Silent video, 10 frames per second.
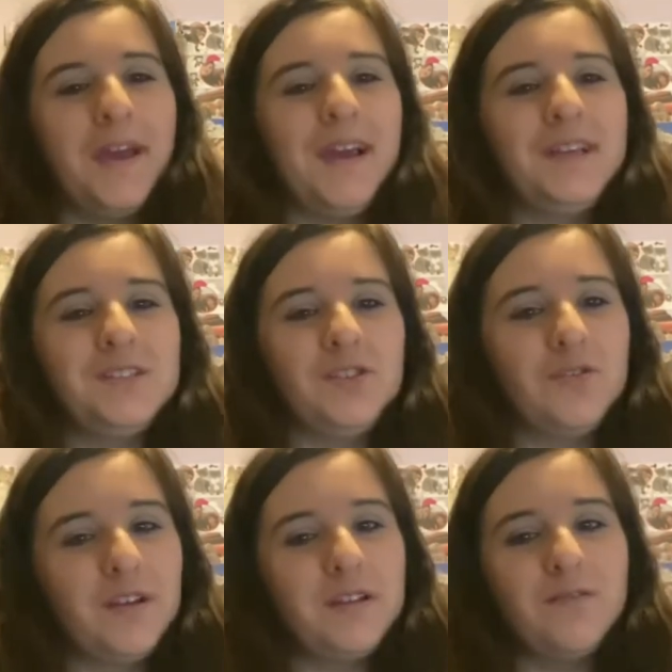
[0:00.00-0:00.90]
is you're
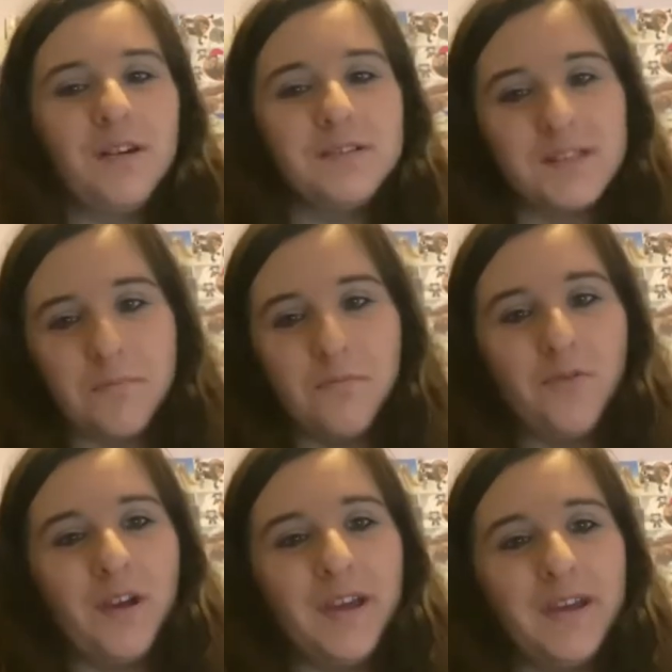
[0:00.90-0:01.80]
in your own
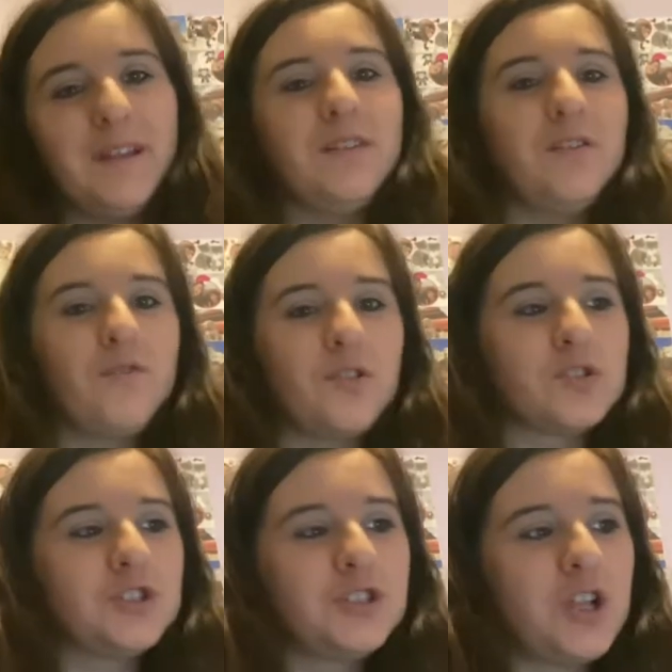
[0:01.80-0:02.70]
submarine and you've got
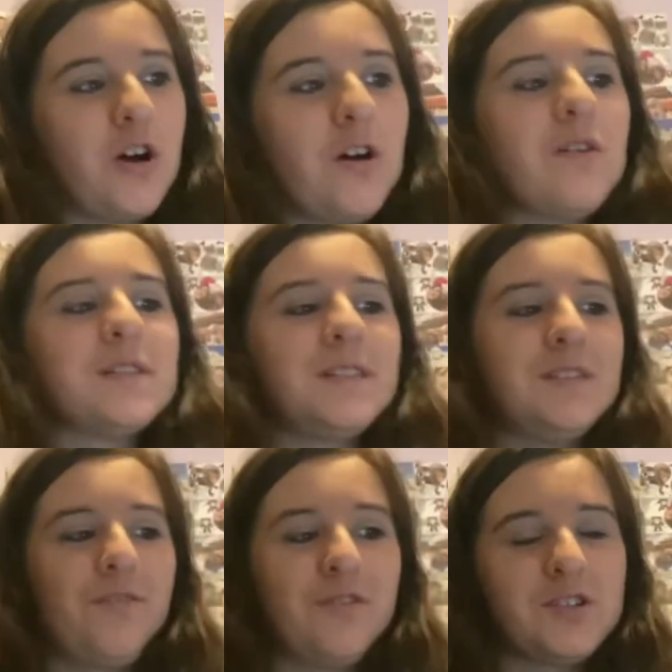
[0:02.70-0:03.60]
sharks and
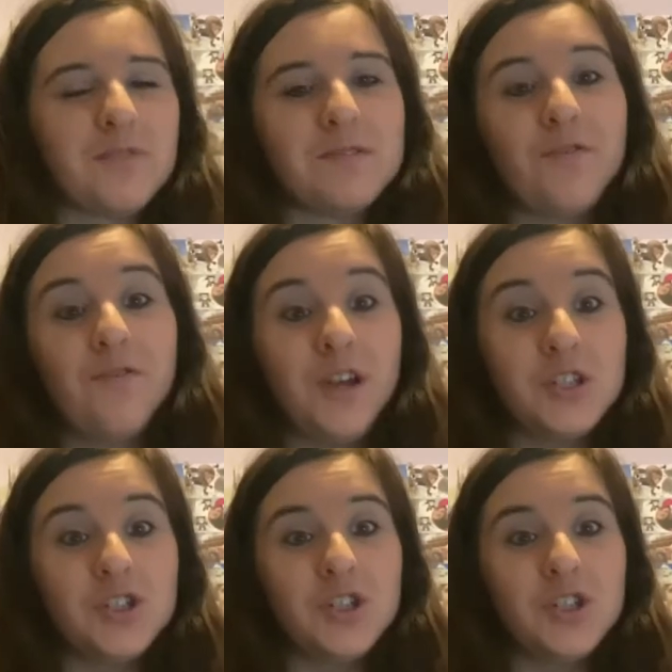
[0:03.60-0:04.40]
different types of fish